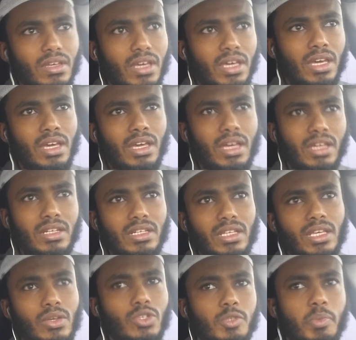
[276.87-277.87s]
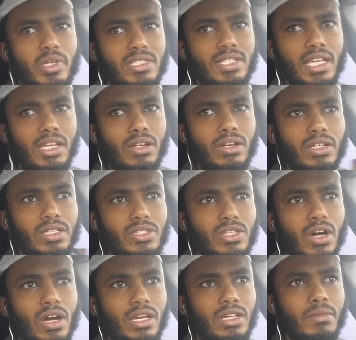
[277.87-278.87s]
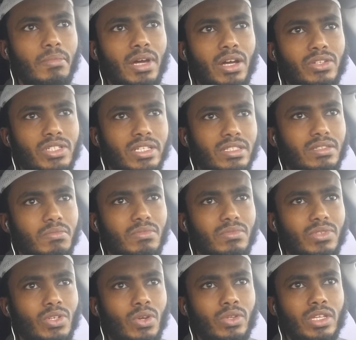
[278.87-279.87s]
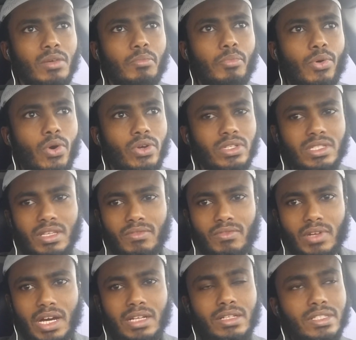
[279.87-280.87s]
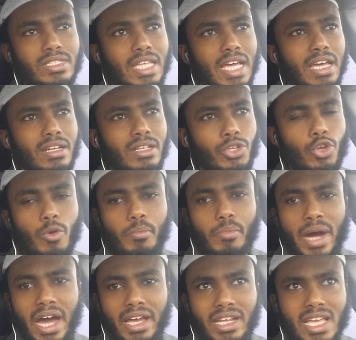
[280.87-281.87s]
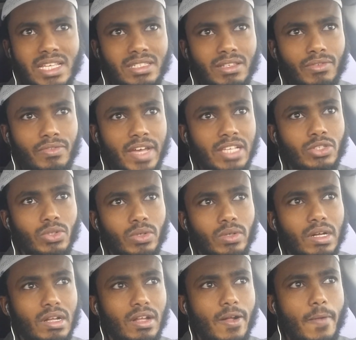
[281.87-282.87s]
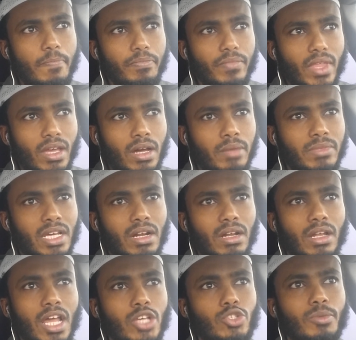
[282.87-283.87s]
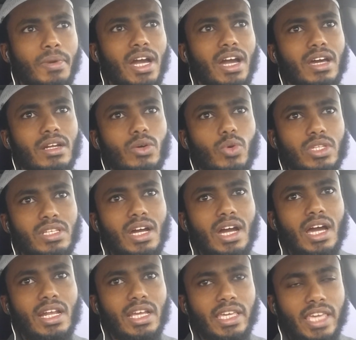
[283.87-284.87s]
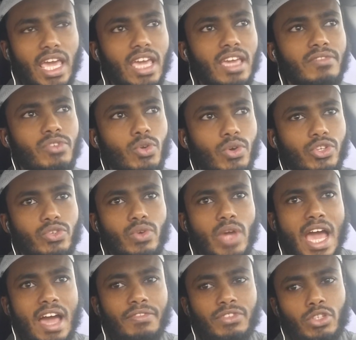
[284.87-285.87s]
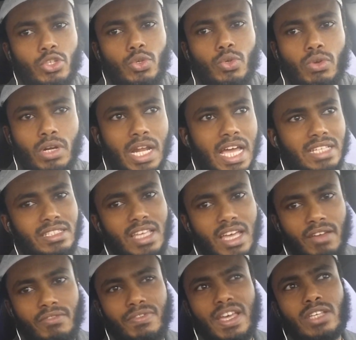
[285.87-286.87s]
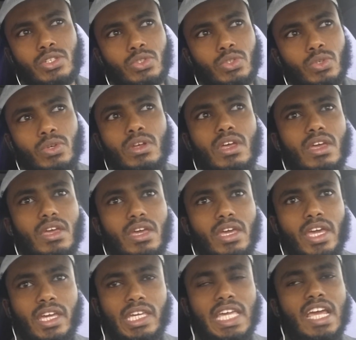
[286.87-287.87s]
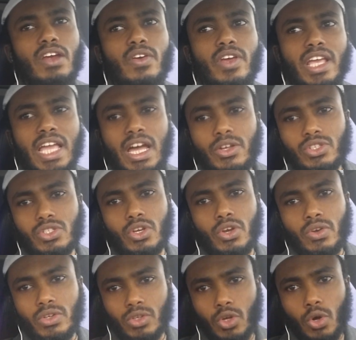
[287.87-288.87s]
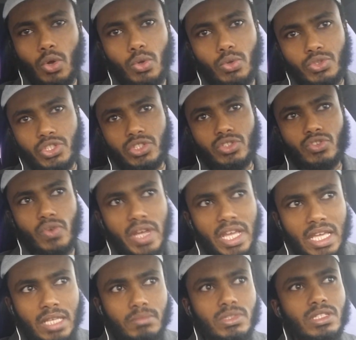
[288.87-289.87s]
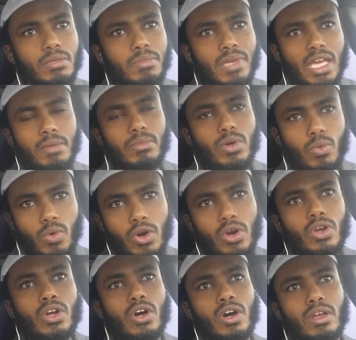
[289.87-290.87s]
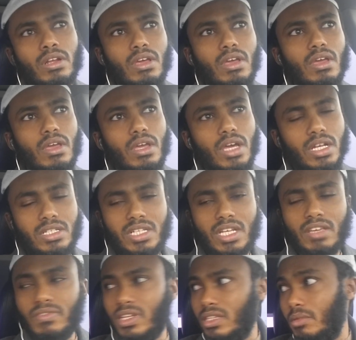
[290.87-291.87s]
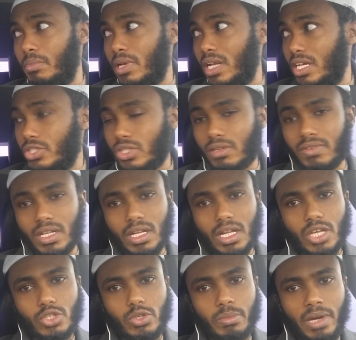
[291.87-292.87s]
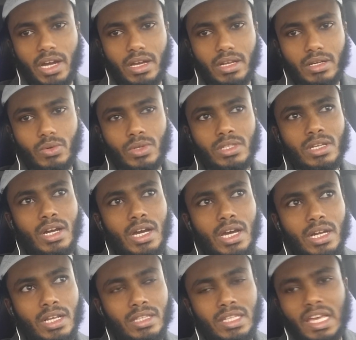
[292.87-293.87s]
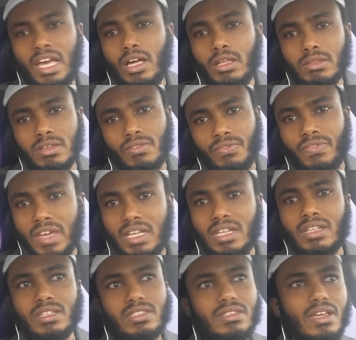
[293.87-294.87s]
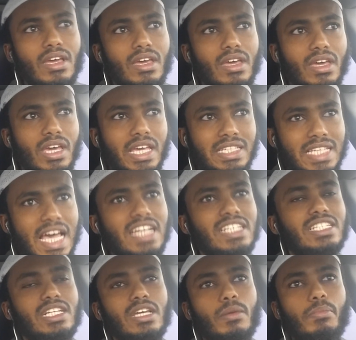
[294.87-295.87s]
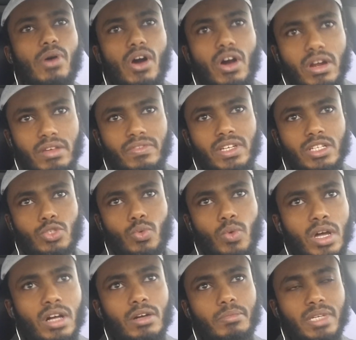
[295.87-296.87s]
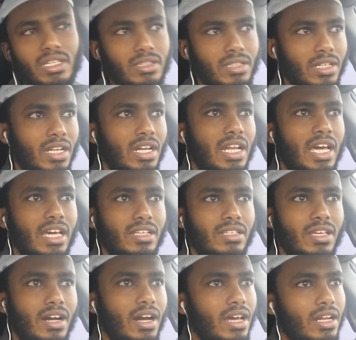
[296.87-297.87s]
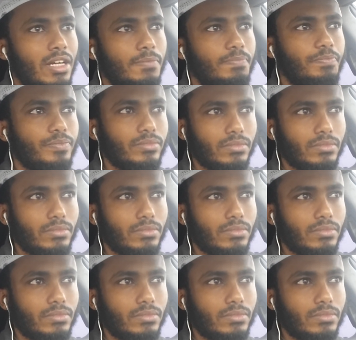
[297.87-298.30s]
And he was particularly talking about just, you know, the importance of understanding your body as a vessel um, that Allah subhanahu wa ta'ala gave you, and you have to utilize that vessel in carrying out certain goals and dreams to be able to work on achieving the pleasure of Allah subhanahu wa ta'ala. And the health and fitness is actually a part of it as well, bi ta'ala.